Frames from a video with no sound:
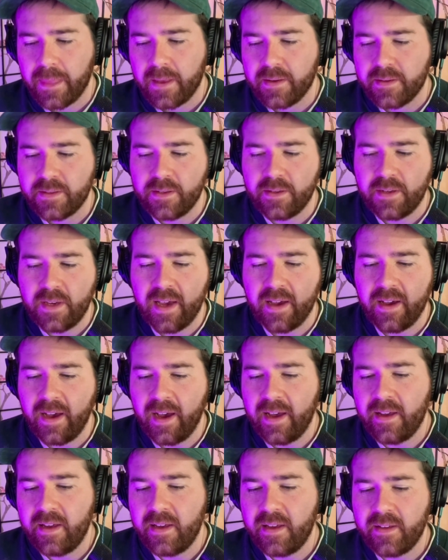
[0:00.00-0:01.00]
So yeah,
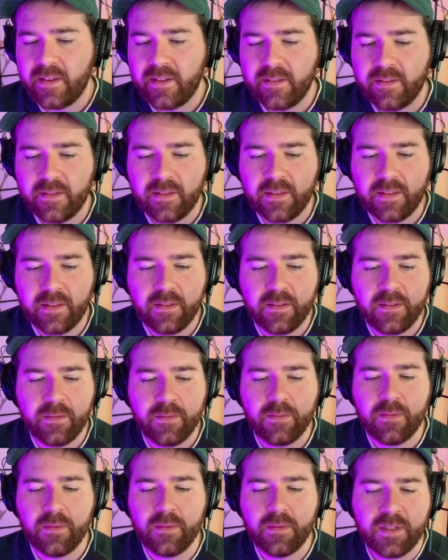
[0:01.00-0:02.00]
I
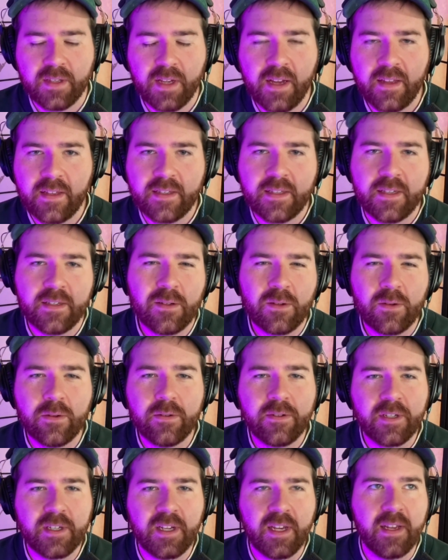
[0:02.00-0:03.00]
saw this as a
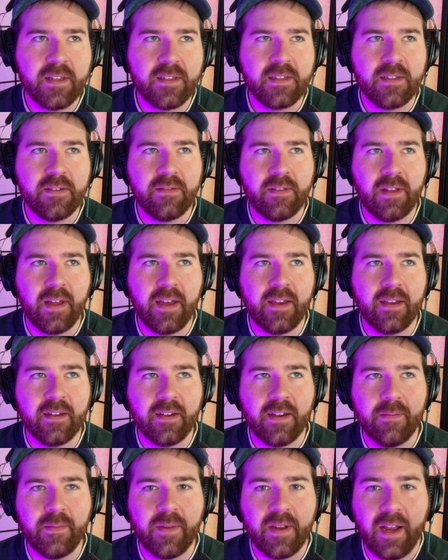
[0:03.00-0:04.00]
cool chance of like,
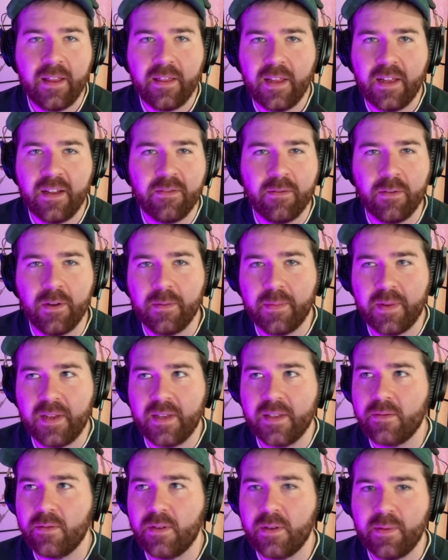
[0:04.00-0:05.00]
I mean, I love One
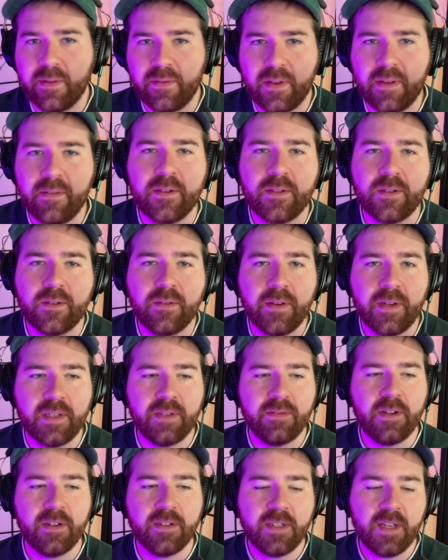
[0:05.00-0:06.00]
Piece, one of my favorite stories
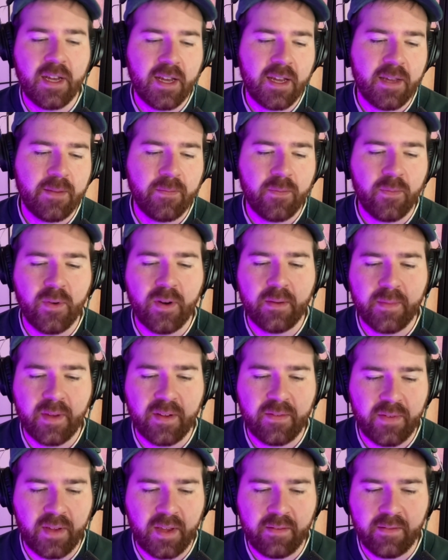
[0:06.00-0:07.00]
of all time, one of my
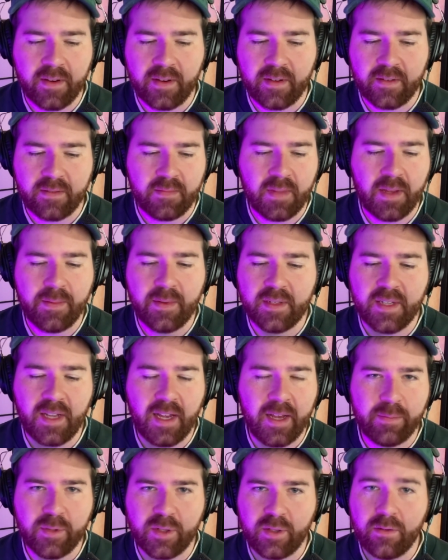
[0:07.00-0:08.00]
favorite, I mean,
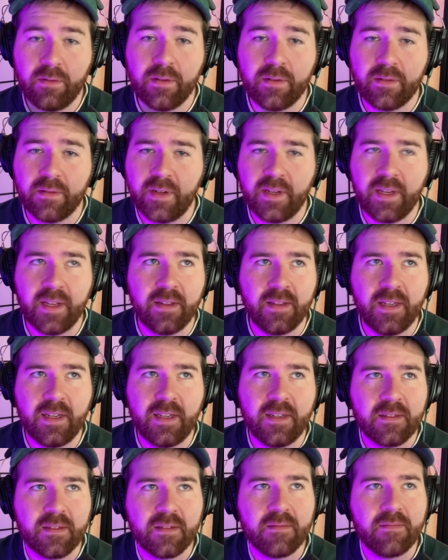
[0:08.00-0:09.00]
top 2 or 3 at
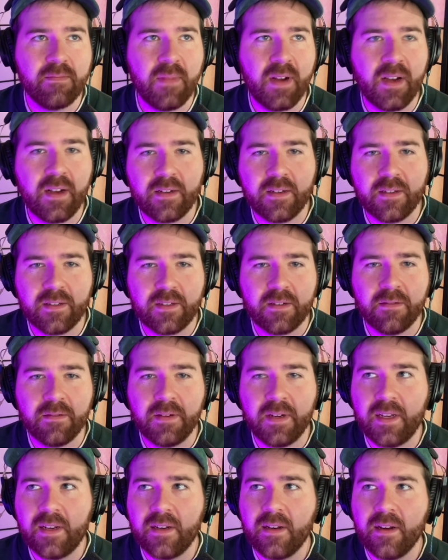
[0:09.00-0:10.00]
least mangas to
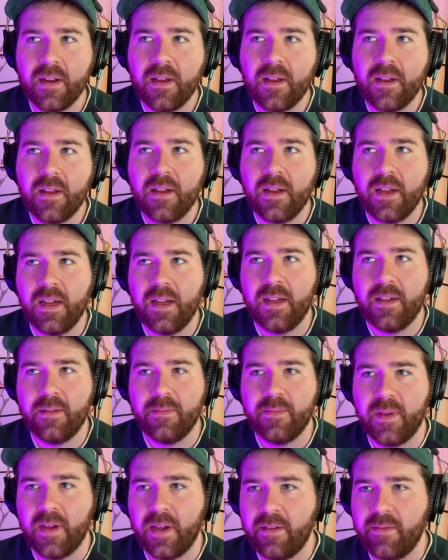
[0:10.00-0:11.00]
read.
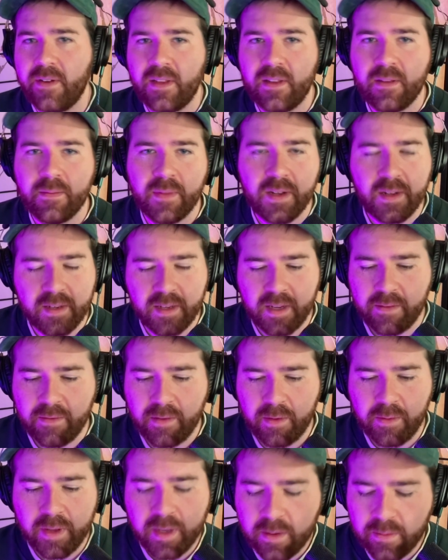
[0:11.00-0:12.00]
I read the manga
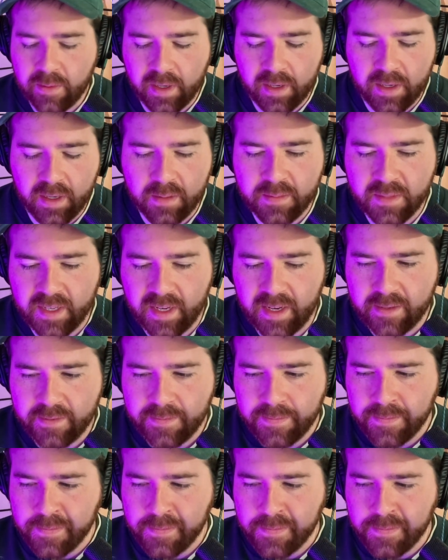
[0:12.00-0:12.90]
every week when it comes out,